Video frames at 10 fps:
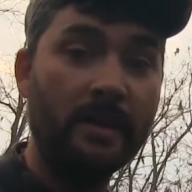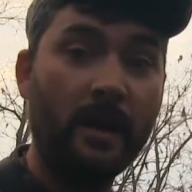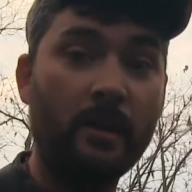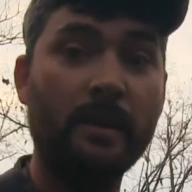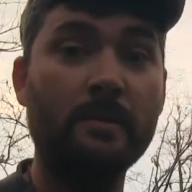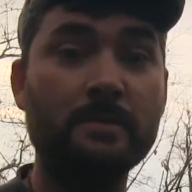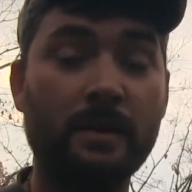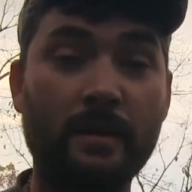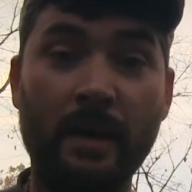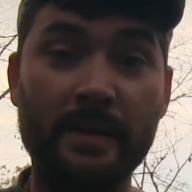cow, that was,
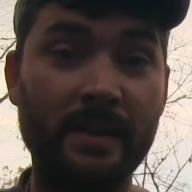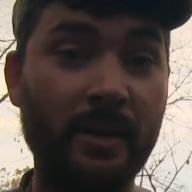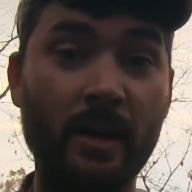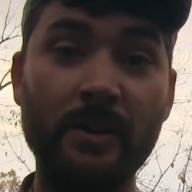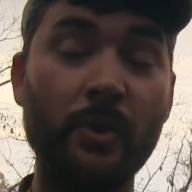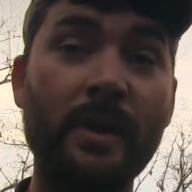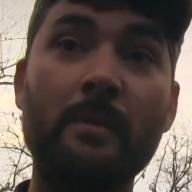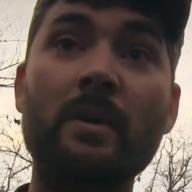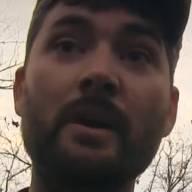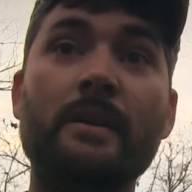I did not know
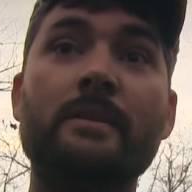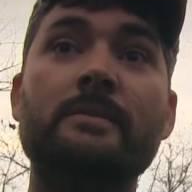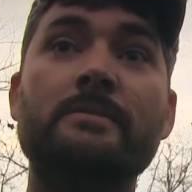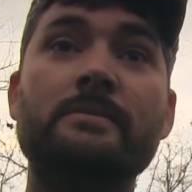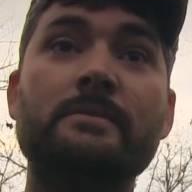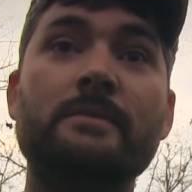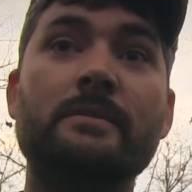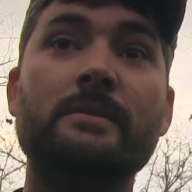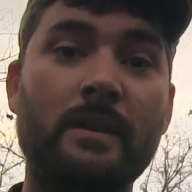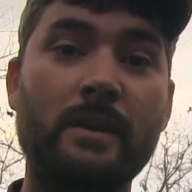that buck.
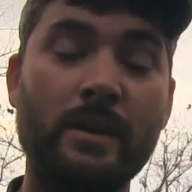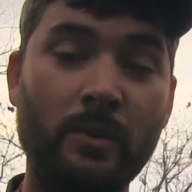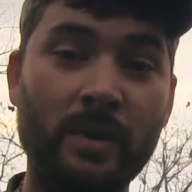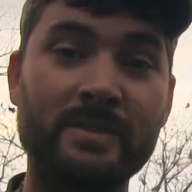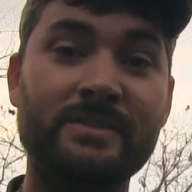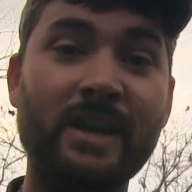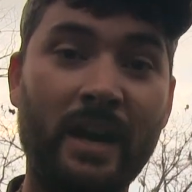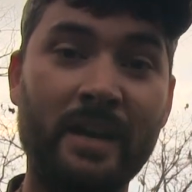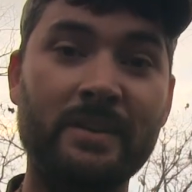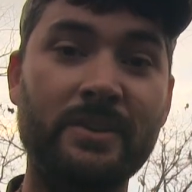It was a
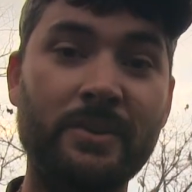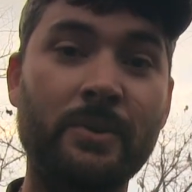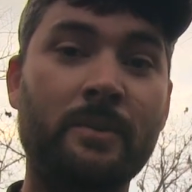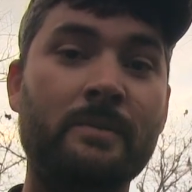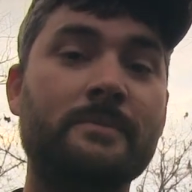giant, too.